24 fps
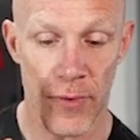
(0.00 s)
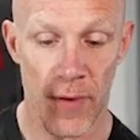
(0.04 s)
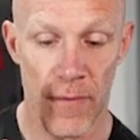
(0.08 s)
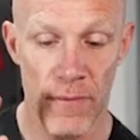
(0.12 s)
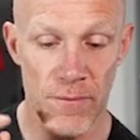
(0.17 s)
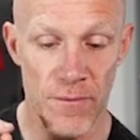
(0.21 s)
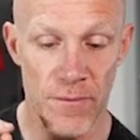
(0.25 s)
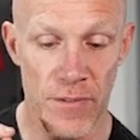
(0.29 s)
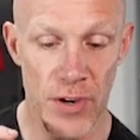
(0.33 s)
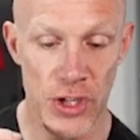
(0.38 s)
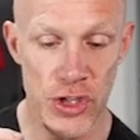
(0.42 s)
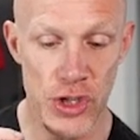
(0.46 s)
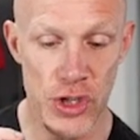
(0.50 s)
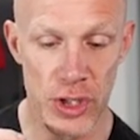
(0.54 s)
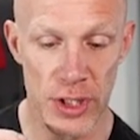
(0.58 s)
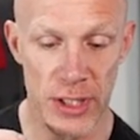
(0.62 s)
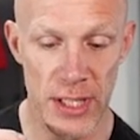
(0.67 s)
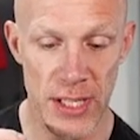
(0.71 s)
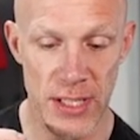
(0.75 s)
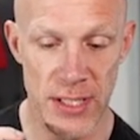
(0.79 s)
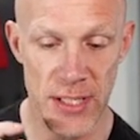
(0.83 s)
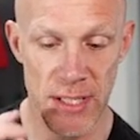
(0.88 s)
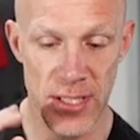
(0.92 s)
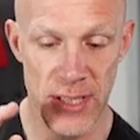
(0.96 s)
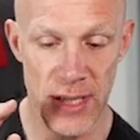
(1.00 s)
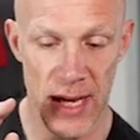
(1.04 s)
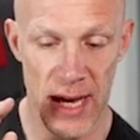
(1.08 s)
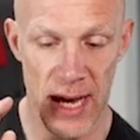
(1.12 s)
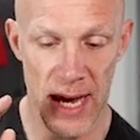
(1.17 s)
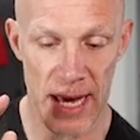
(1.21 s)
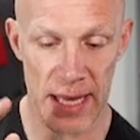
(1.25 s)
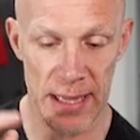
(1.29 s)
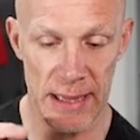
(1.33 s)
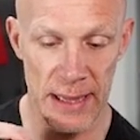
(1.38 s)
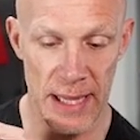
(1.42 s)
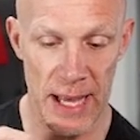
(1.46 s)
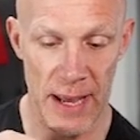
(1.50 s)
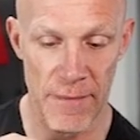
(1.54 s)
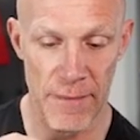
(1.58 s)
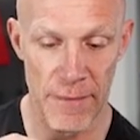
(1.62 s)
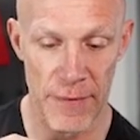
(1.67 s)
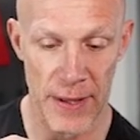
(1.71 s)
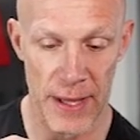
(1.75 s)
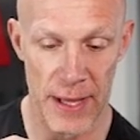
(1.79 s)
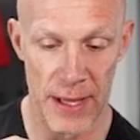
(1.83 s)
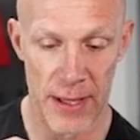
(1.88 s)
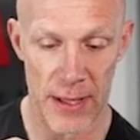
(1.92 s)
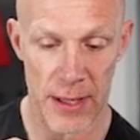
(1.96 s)
Vigilance, and
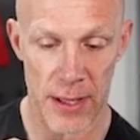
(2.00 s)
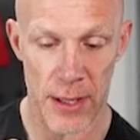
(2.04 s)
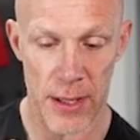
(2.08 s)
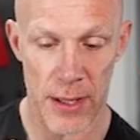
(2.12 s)
Lifelink.